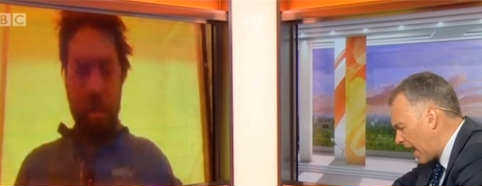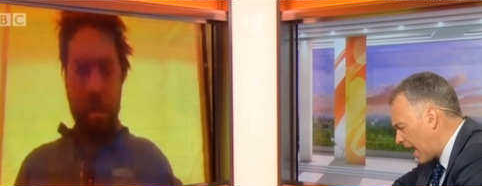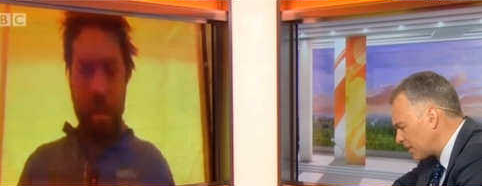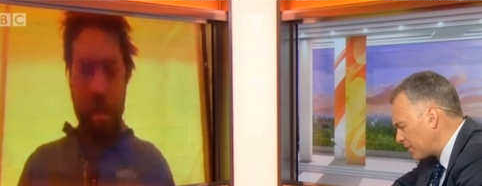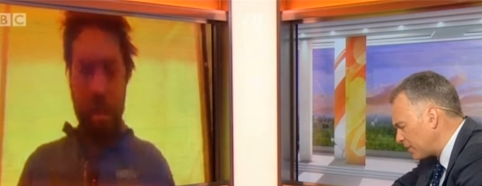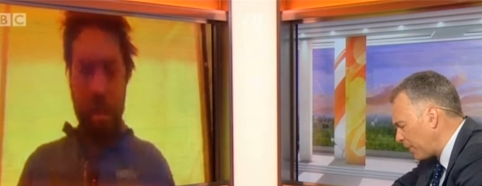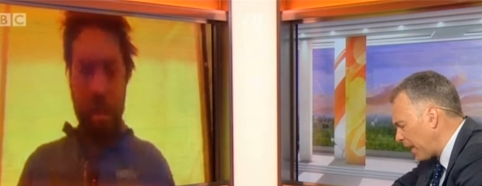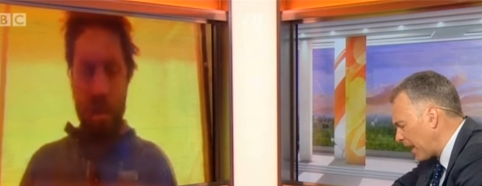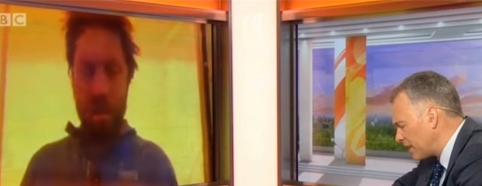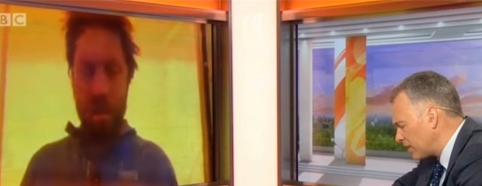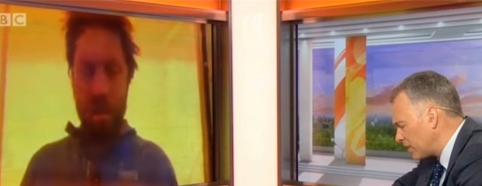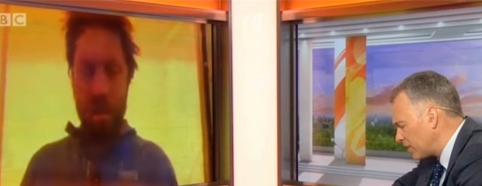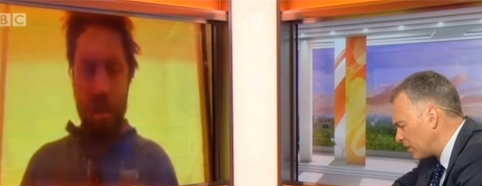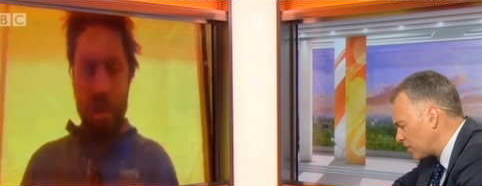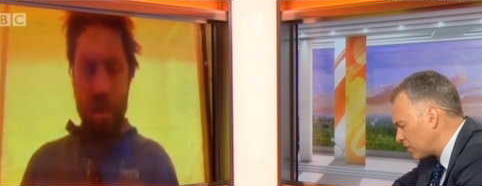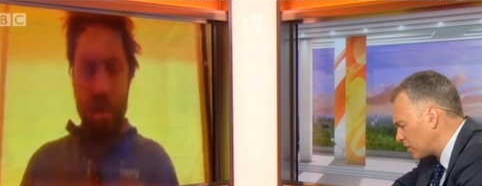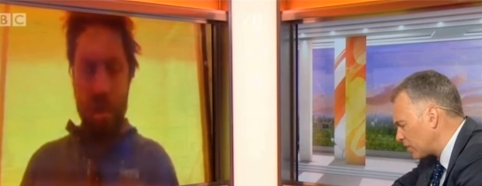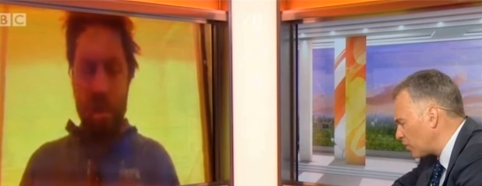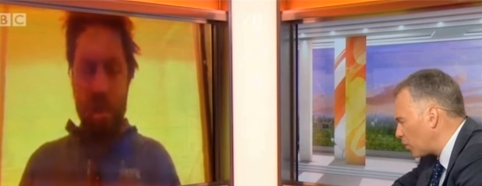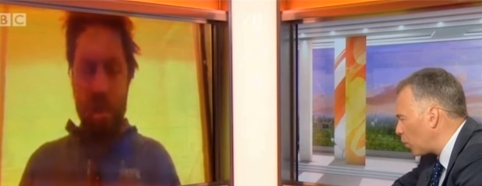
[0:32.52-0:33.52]
Speaker 1: explain to
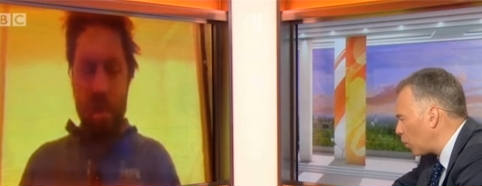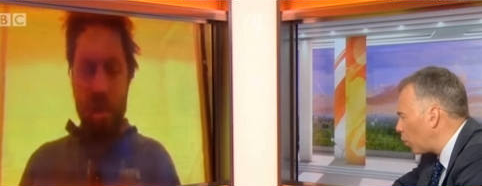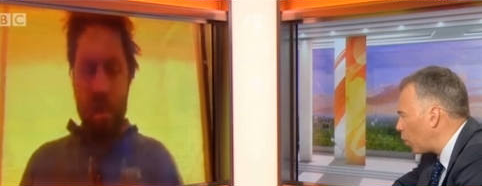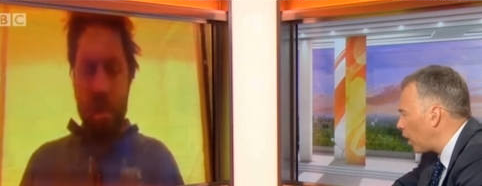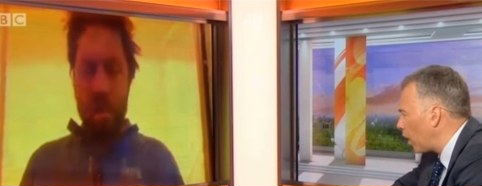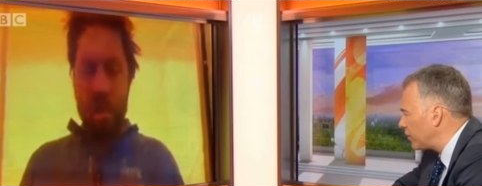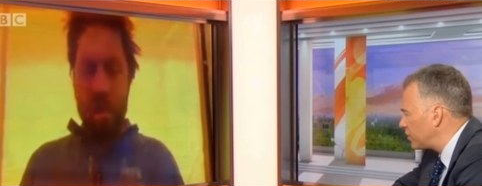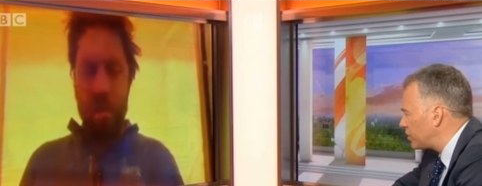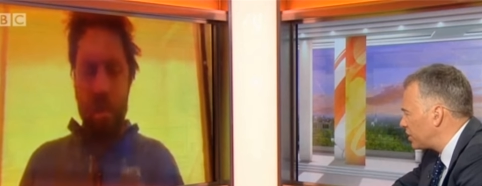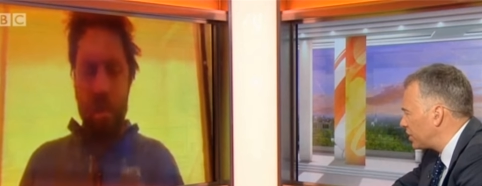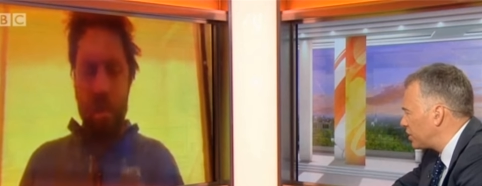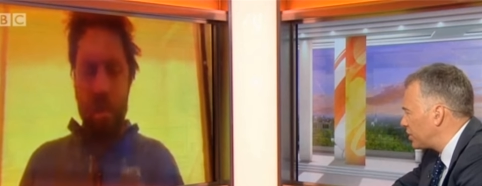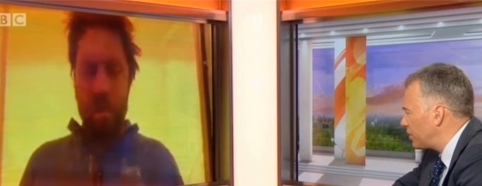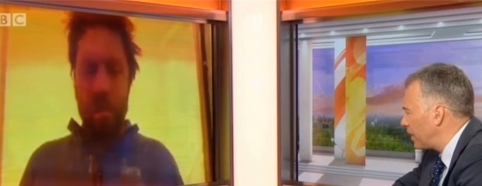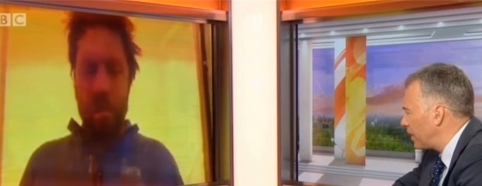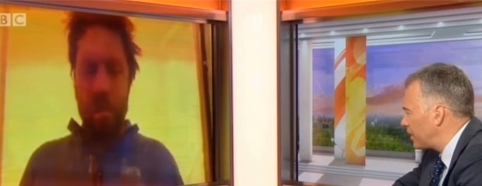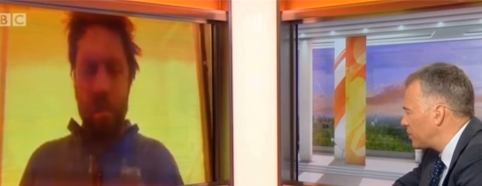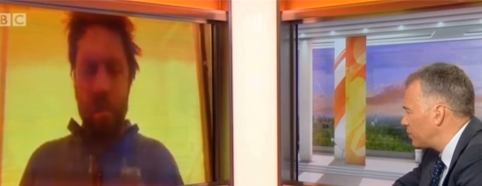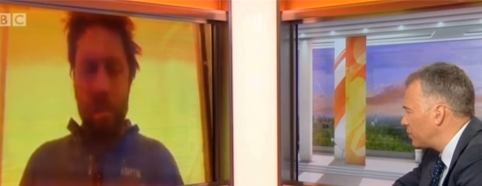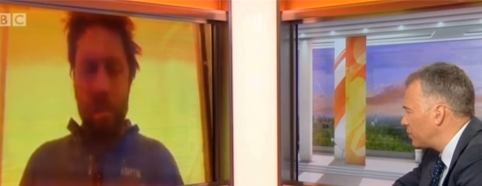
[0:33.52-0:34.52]
us what the
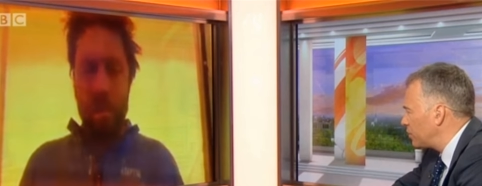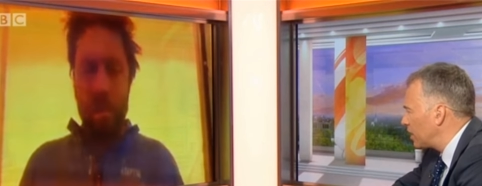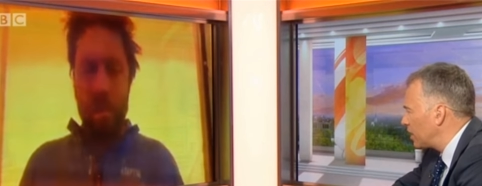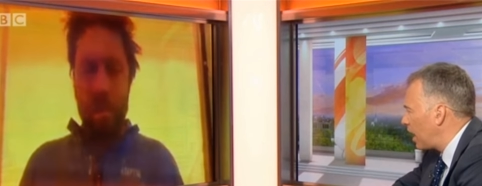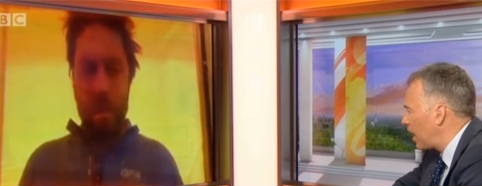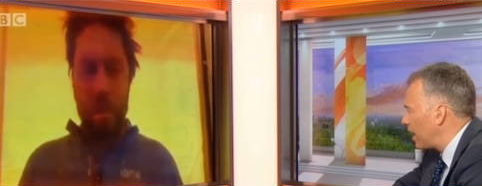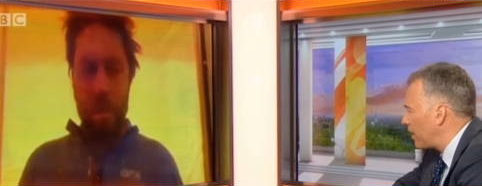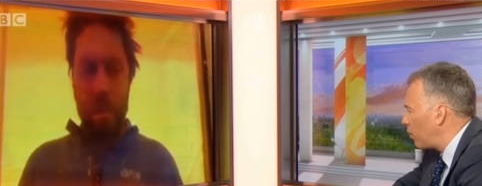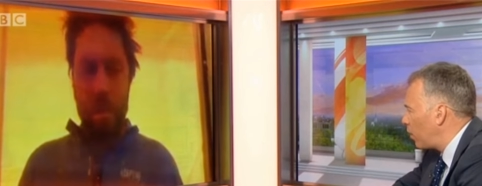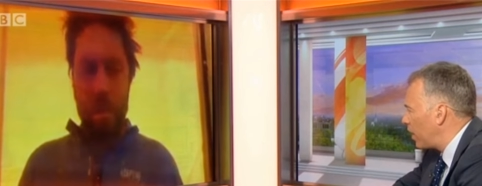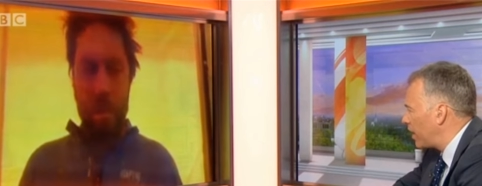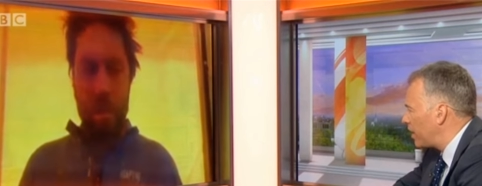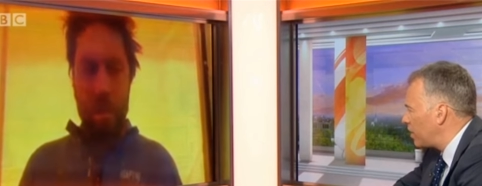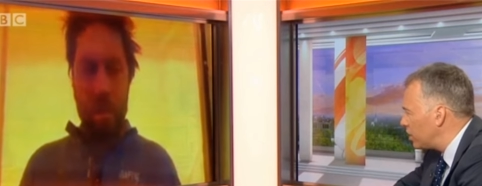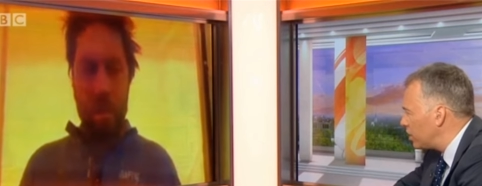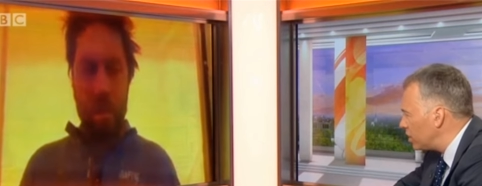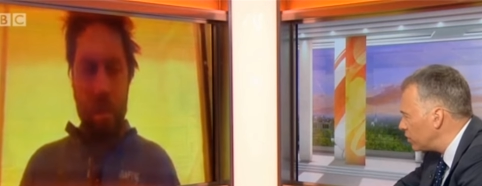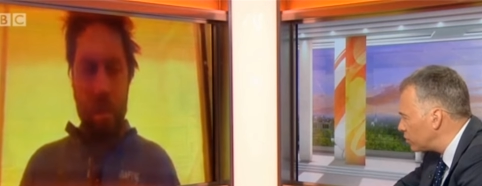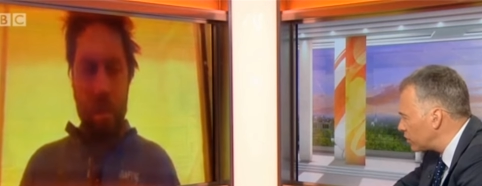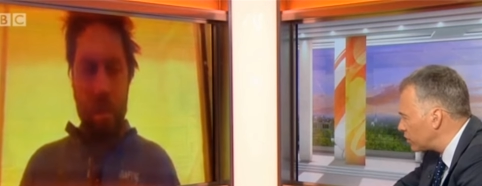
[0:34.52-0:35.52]
situation was like when
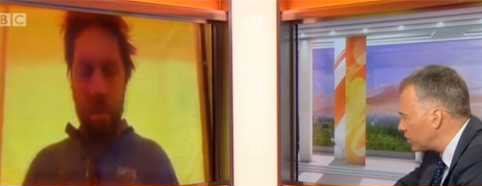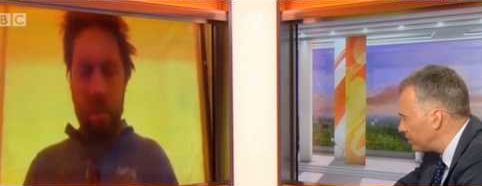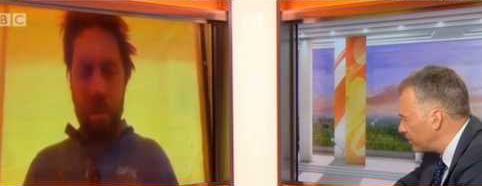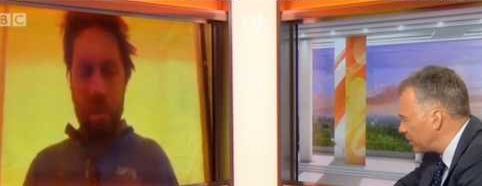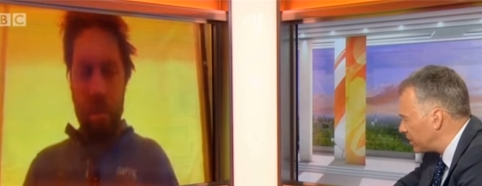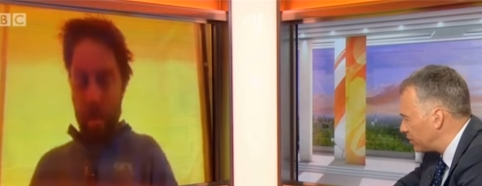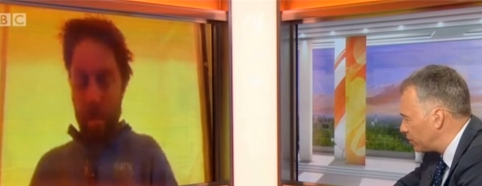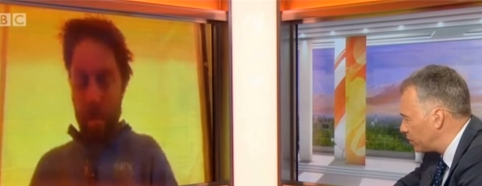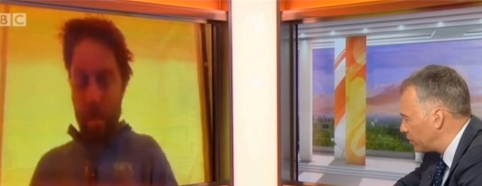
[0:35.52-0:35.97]
you summited,